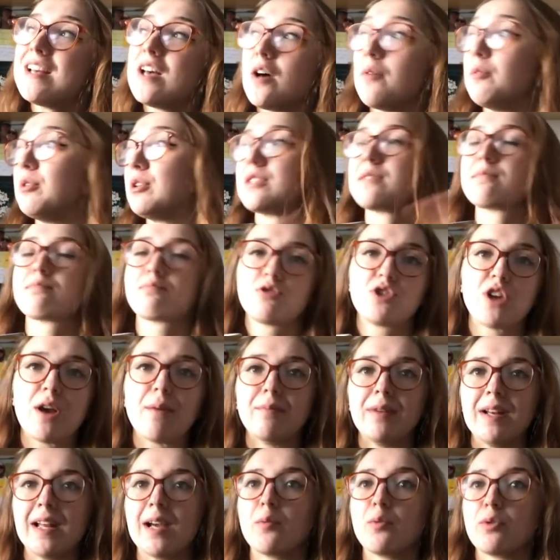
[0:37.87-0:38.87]
Well,
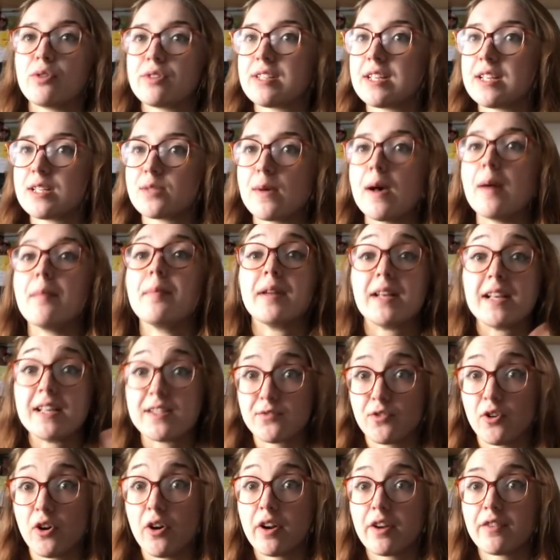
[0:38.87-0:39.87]
generally I want it as well, but it is
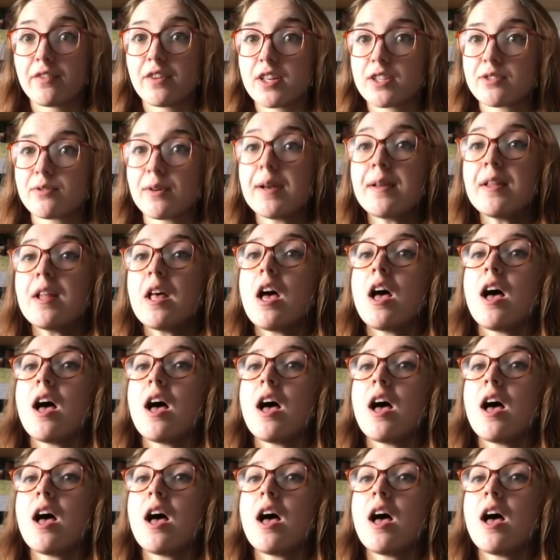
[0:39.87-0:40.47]
for our anniversary.